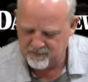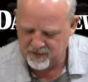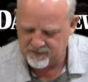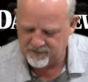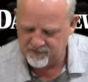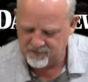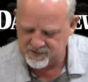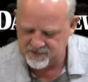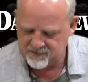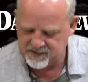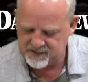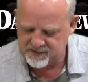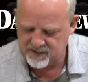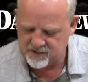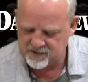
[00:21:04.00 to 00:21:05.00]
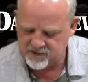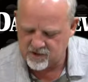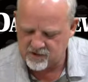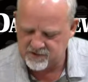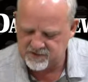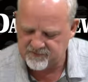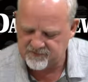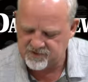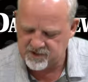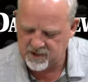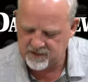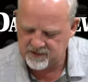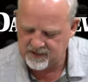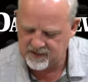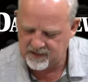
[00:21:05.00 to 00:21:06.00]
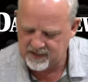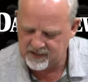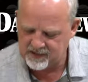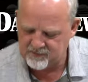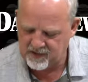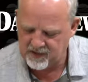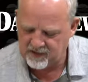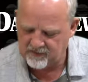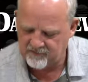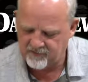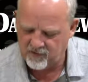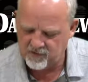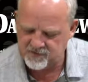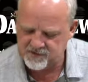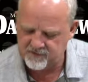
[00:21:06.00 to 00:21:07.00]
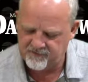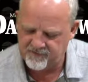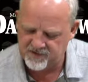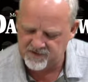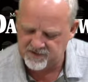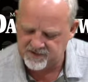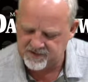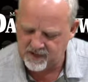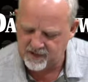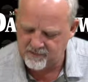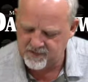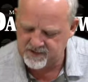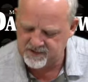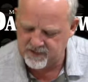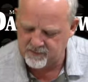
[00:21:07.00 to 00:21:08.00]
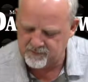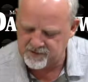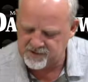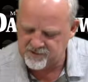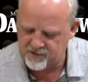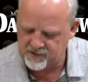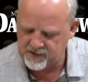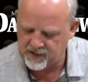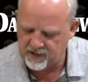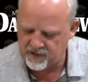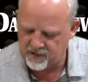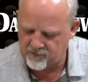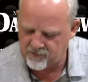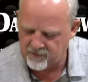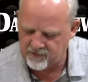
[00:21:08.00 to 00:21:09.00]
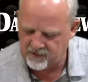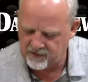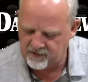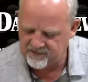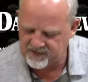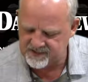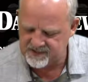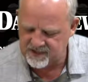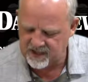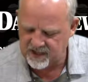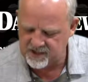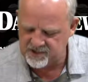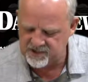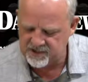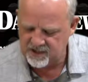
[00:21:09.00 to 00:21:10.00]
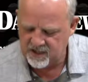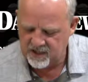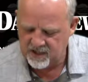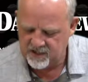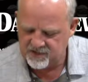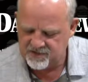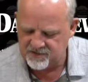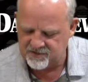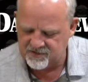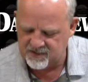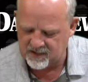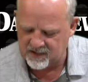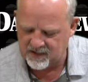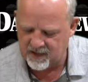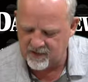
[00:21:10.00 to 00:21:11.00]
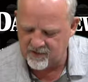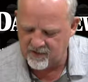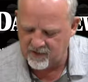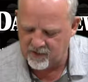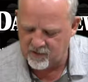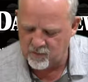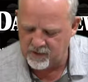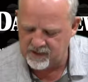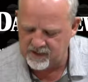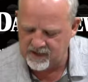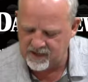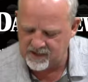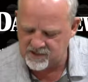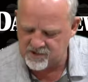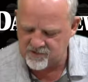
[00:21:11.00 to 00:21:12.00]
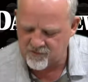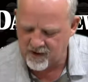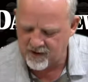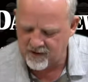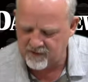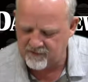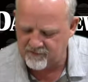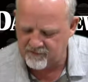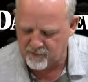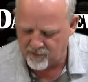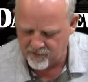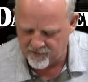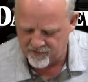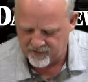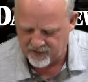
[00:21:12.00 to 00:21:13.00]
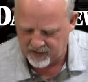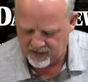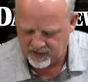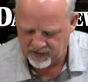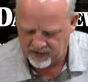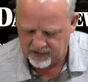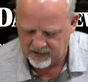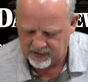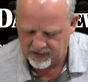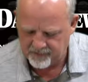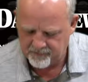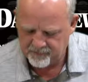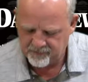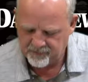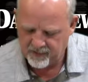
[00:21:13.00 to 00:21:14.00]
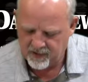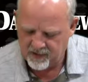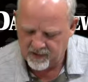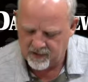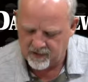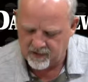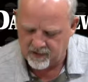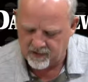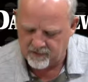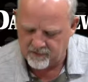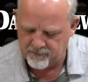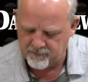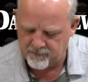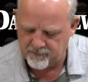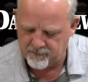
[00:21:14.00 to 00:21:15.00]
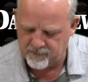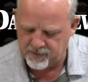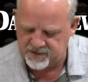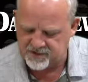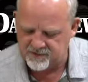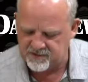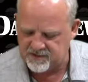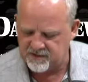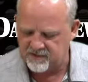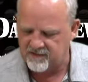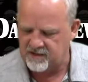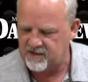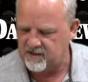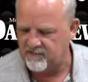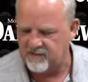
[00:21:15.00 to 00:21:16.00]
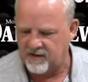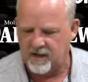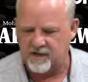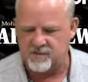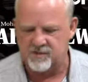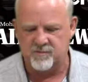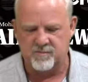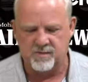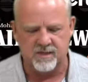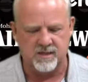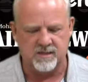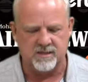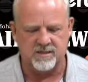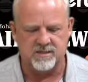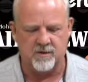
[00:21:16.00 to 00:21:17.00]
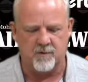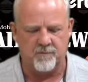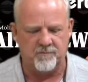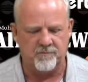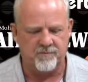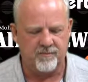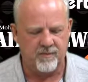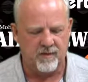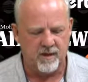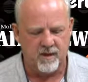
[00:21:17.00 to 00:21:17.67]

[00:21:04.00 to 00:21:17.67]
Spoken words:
month, was arrested on charges of child neglect, making false official statements, and obstructing a criminal investigation. She was later acquitted at trial of murdering Kaylee, but she was convicted of lying to police. So, all